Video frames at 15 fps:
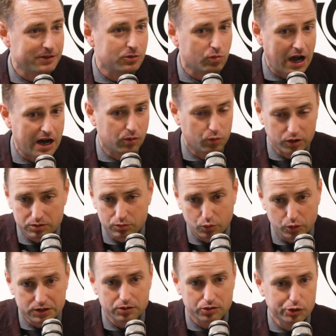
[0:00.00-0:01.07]
And I, we'll,
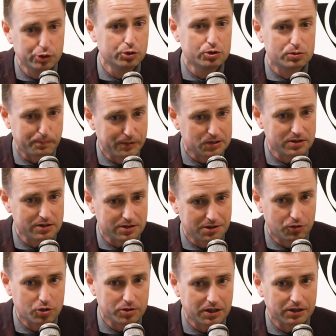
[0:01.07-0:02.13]
we'll lose business,
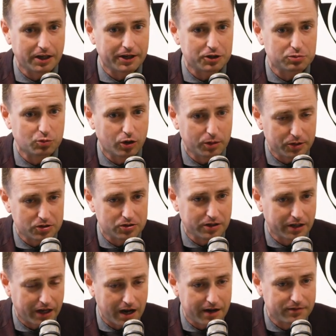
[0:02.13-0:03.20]
even though they like us more, because they're
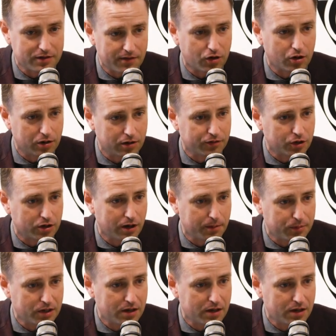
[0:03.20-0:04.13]
like, I've never heard of your company.